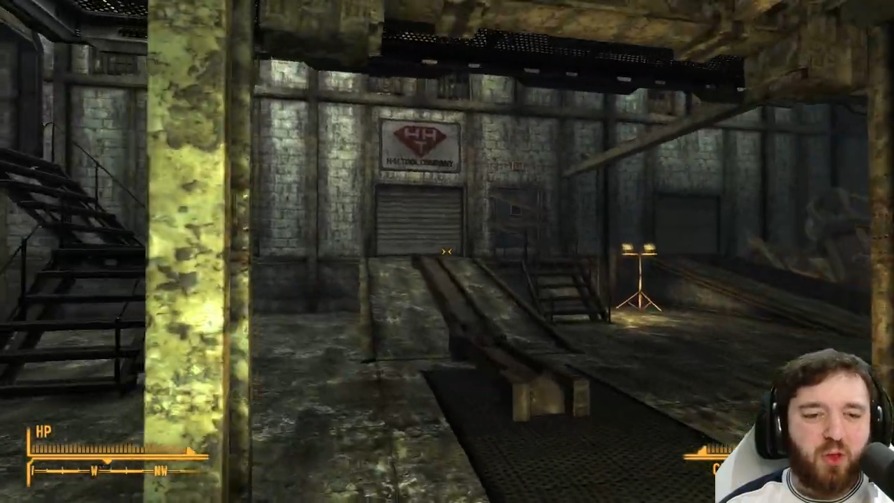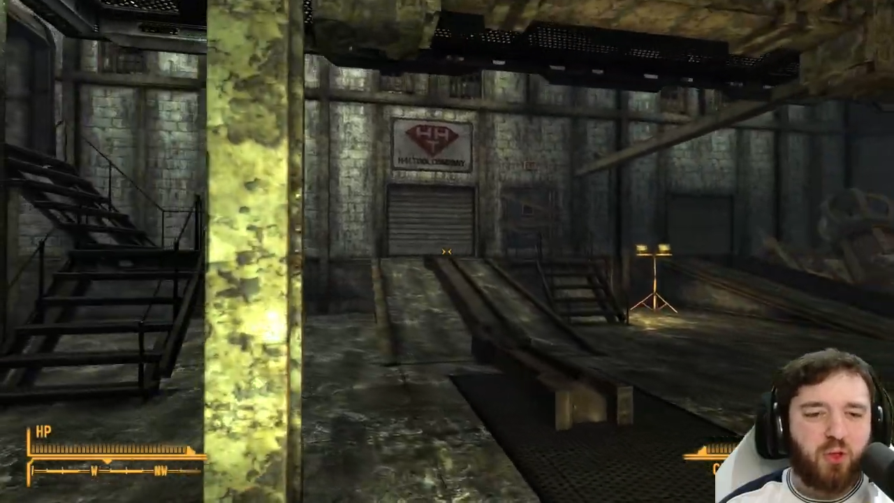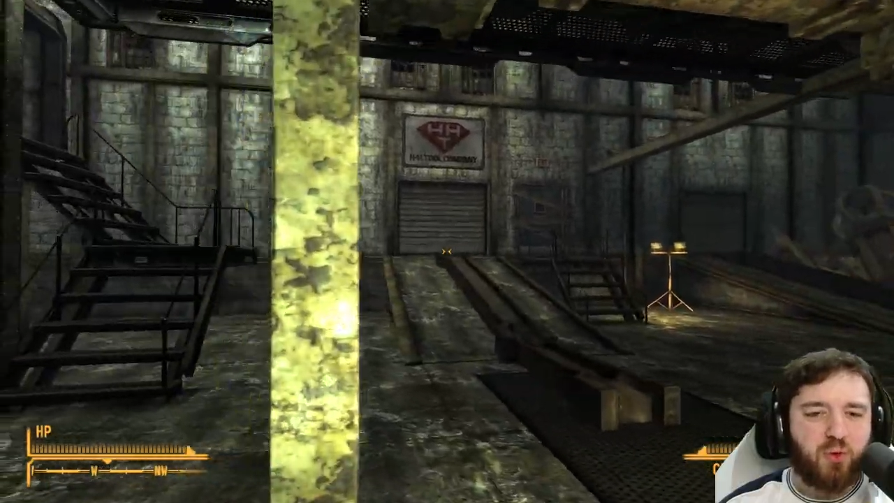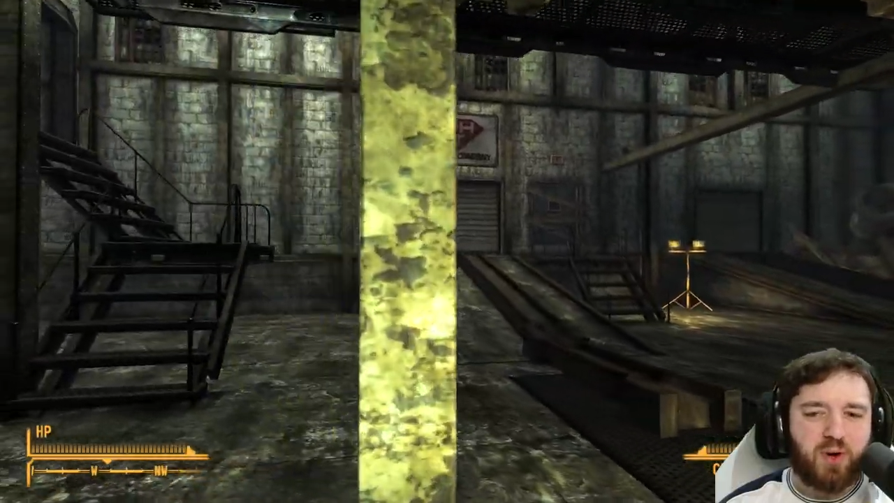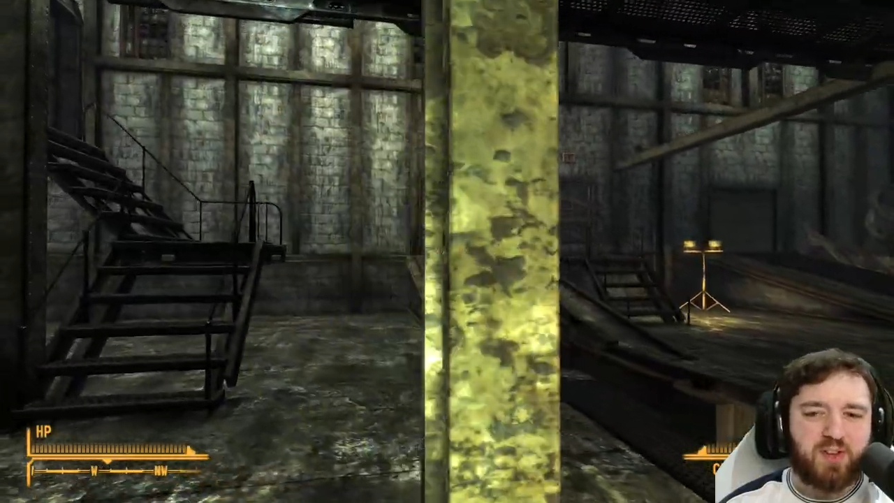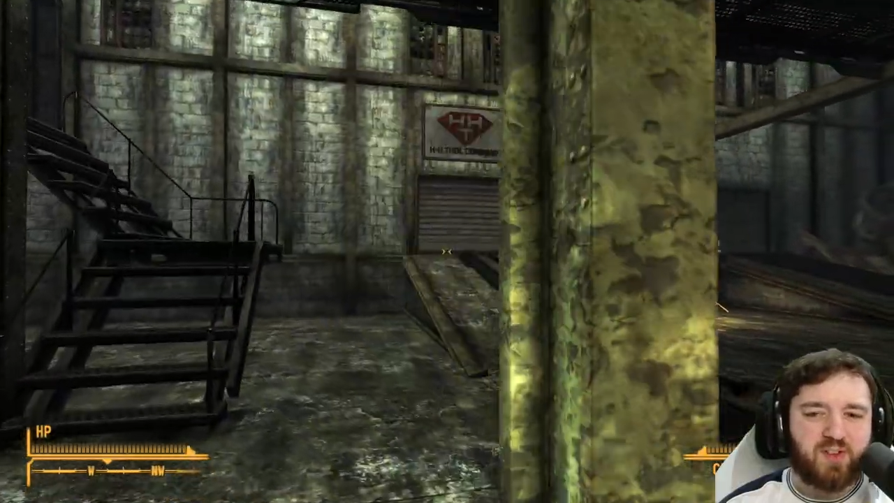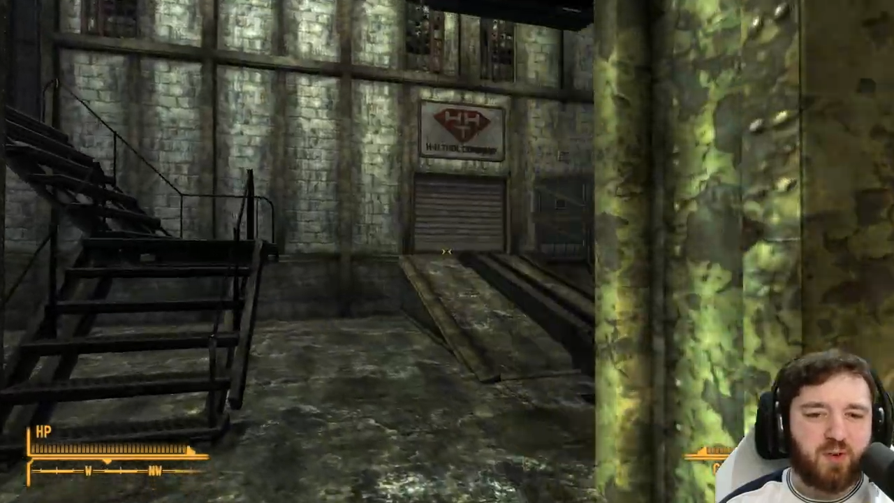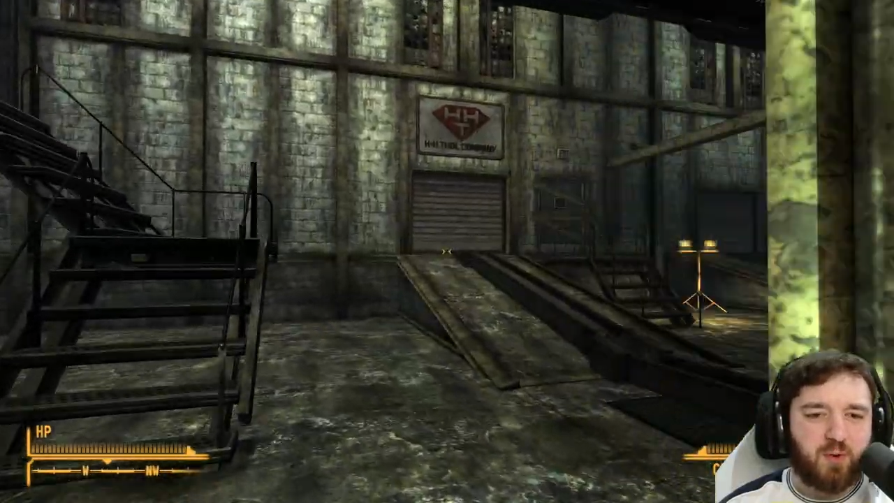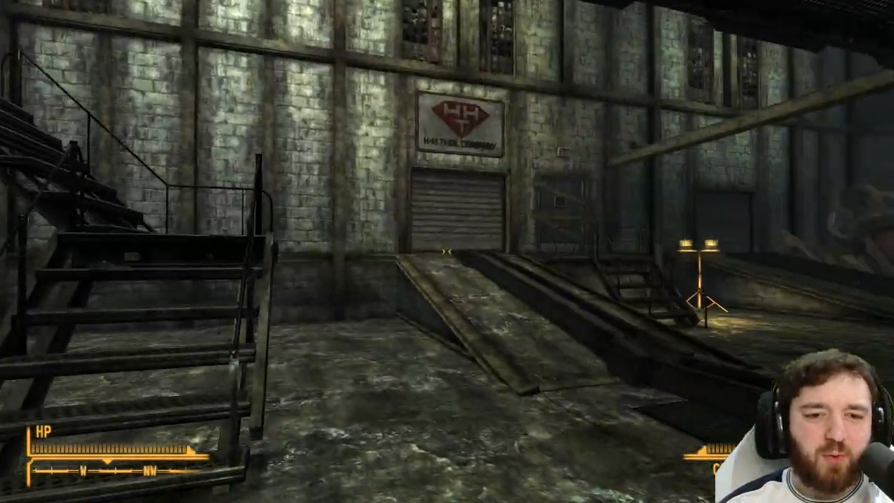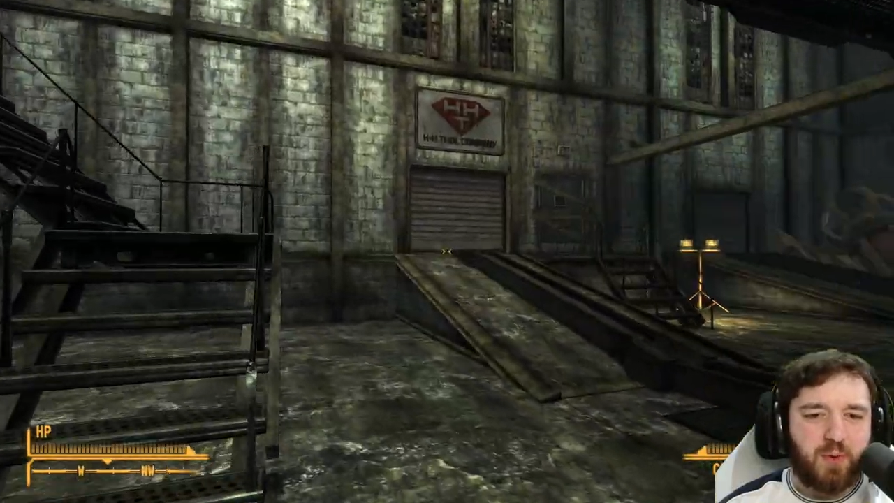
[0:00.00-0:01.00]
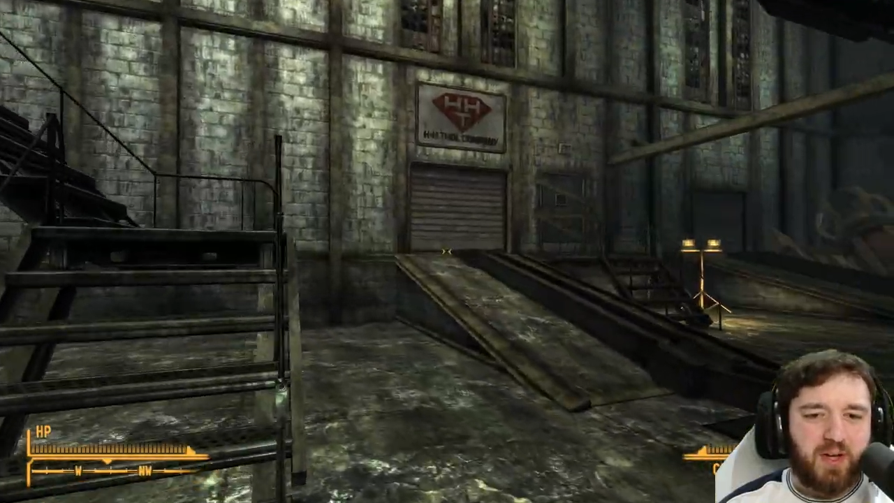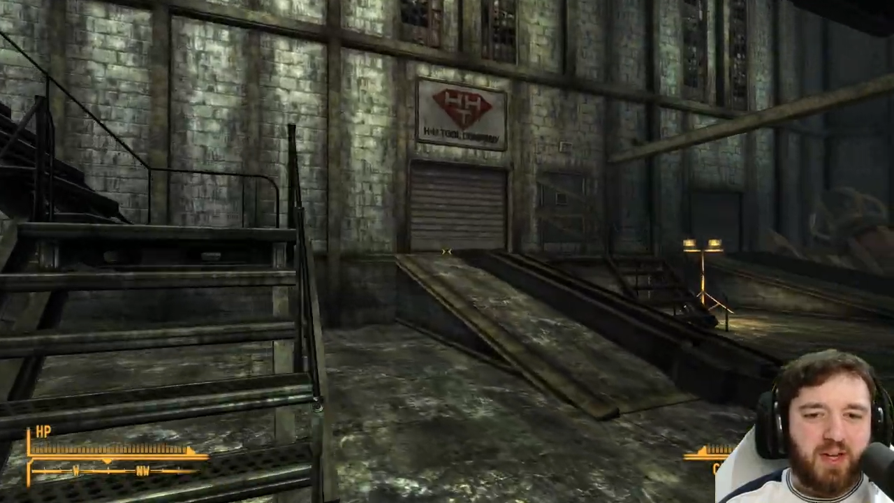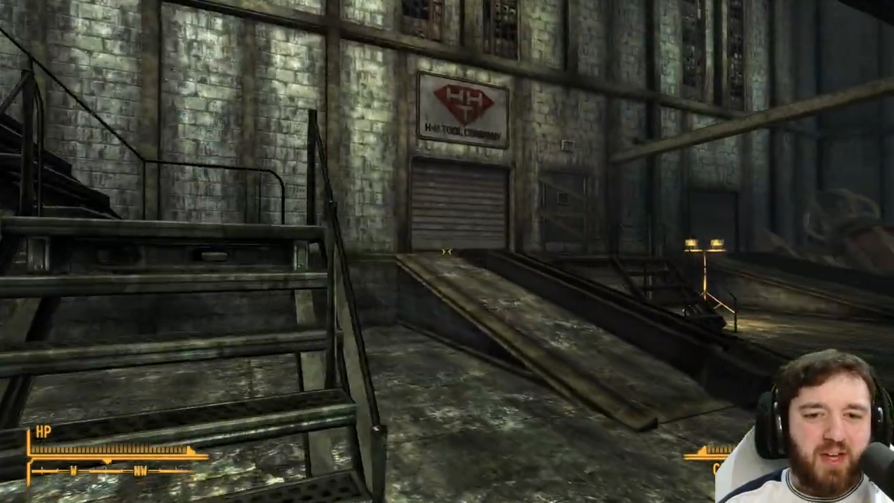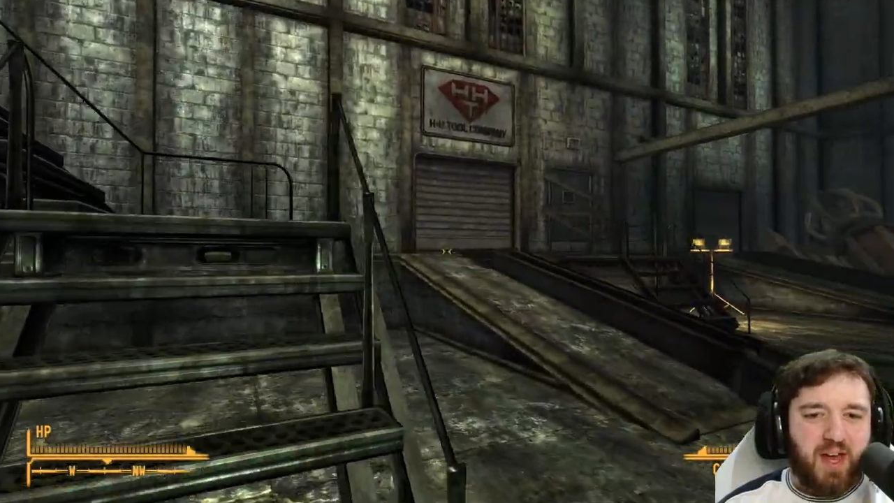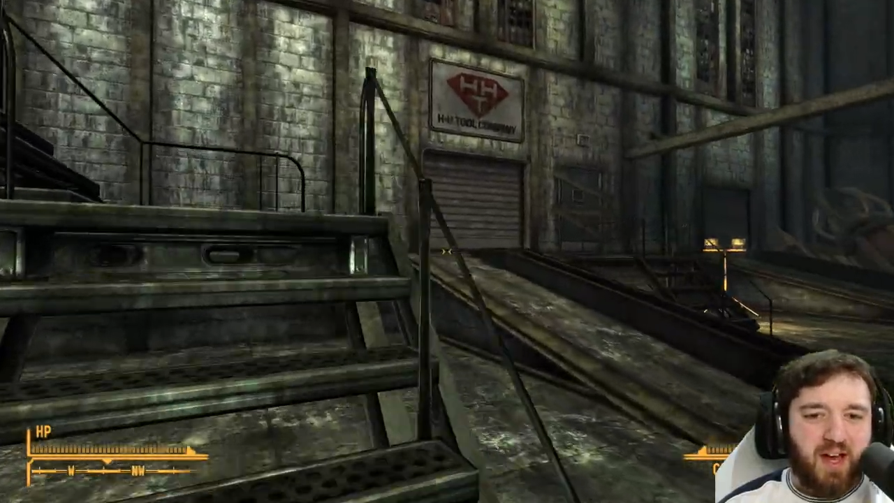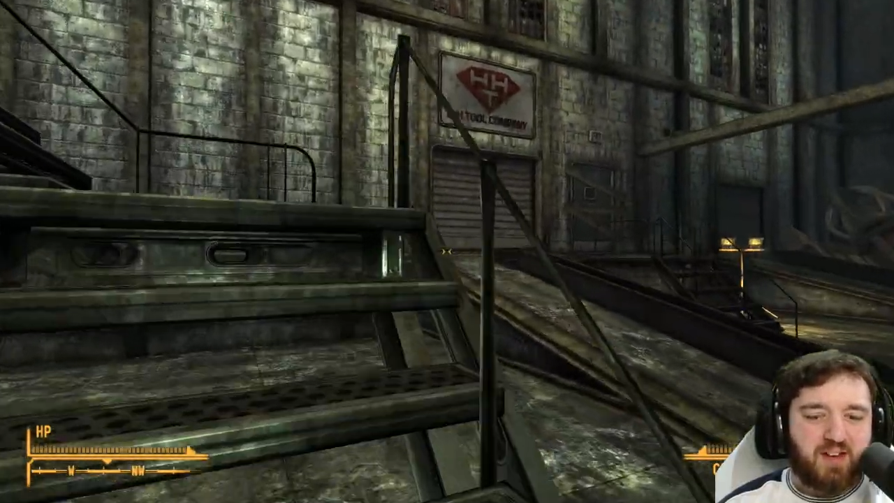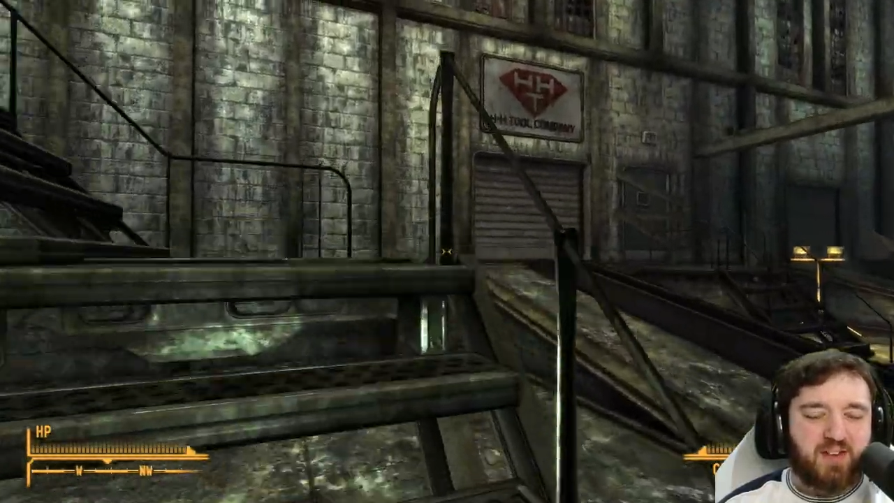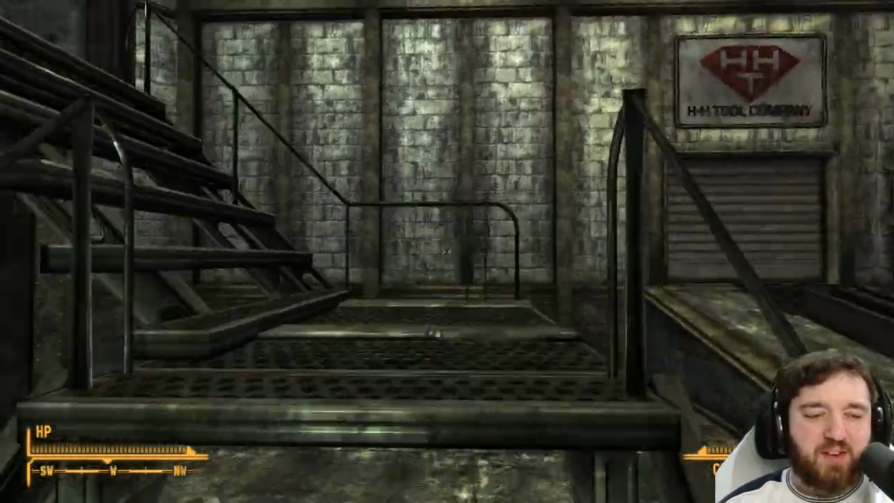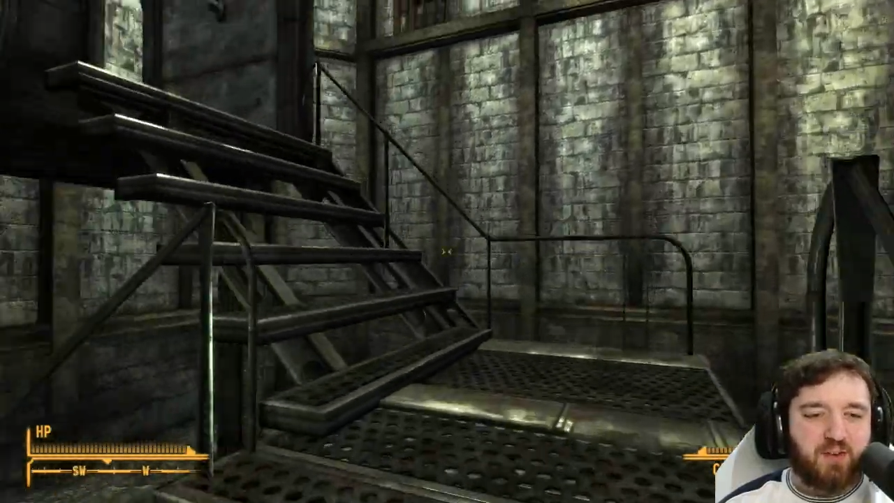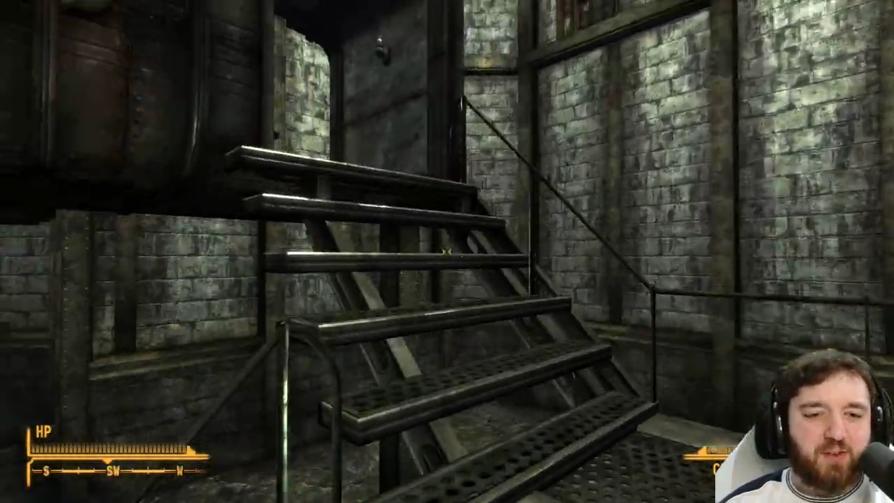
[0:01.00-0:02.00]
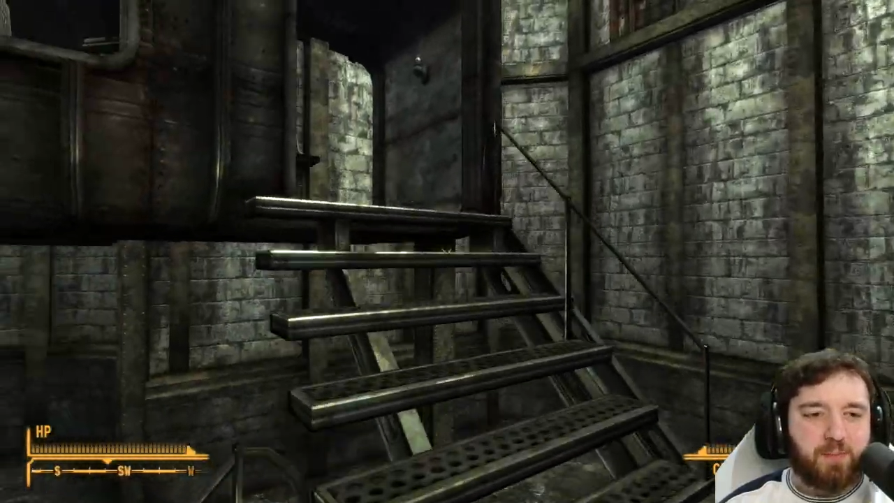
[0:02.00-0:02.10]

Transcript: There is no exit out